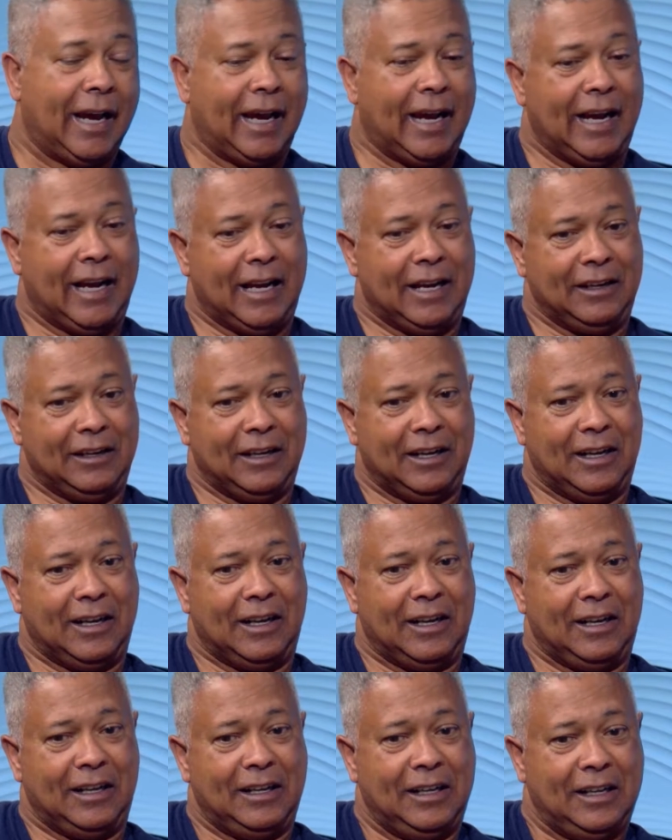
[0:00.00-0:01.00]
And
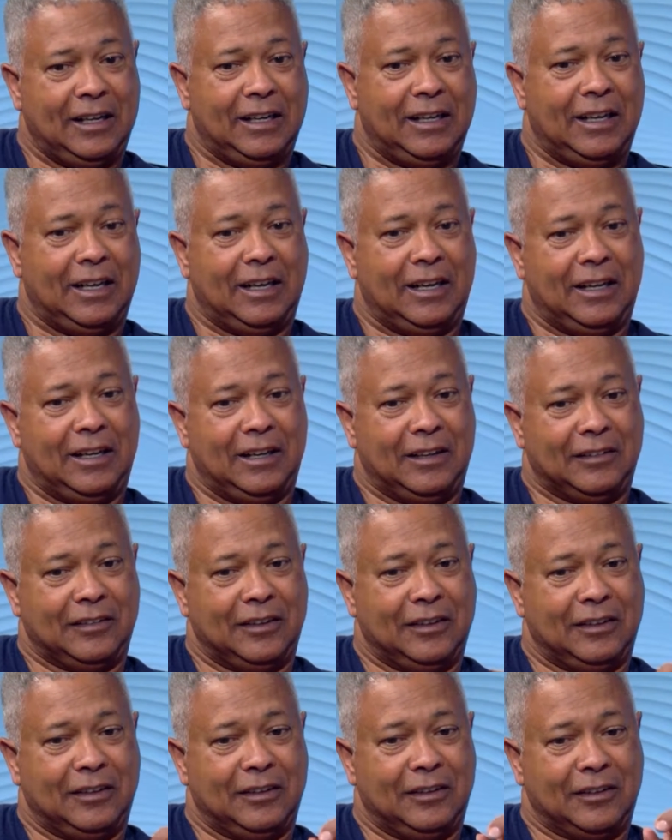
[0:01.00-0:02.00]
the
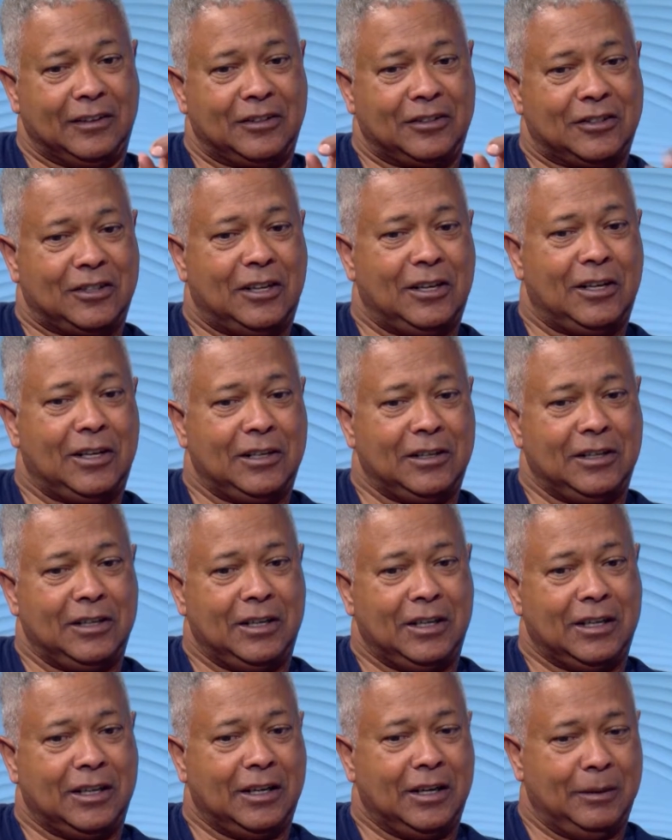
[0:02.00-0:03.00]

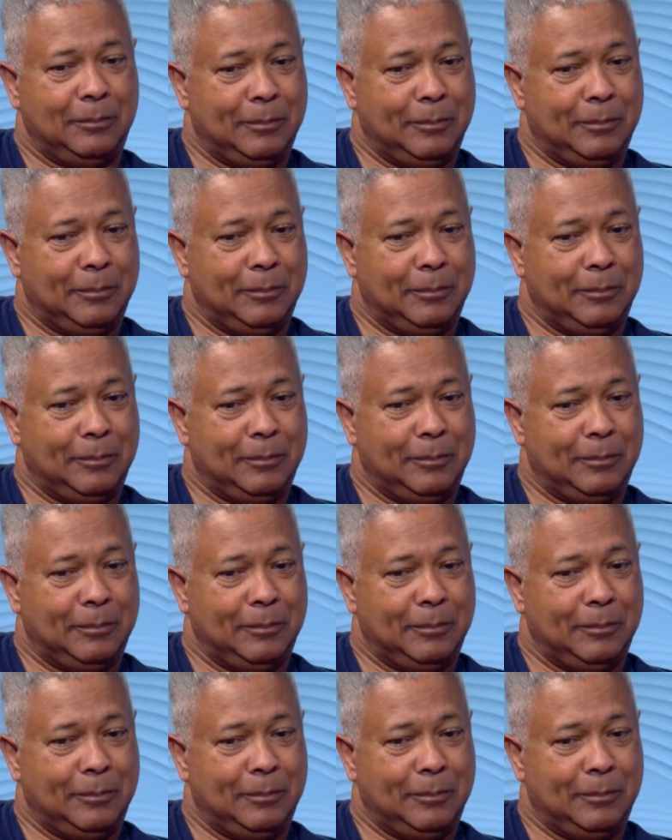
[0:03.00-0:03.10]
son